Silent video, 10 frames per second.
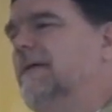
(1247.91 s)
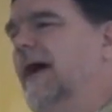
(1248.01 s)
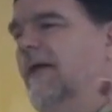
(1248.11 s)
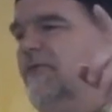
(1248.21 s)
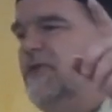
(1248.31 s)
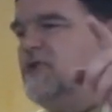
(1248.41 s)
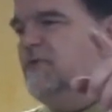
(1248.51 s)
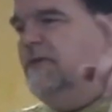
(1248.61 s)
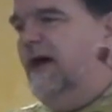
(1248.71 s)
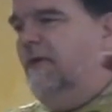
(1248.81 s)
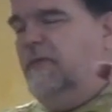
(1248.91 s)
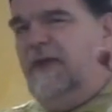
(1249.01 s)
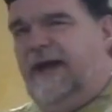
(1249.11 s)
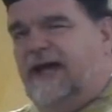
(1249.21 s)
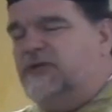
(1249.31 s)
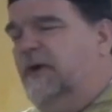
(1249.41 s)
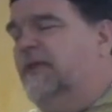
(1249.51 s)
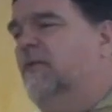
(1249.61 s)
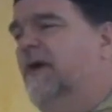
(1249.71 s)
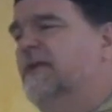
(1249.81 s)
Not this one, that one, but the next
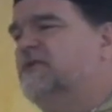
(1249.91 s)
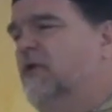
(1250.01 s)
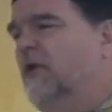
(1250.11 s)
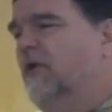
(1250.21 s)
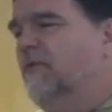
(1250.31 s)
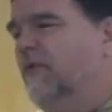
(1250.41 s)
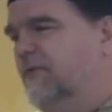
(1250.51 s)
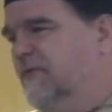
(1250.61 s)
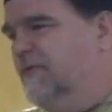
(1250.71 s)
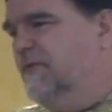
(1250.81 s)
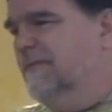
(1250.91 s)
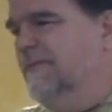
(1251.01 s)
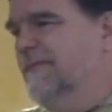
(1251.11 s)
one, the one that's called Ruth.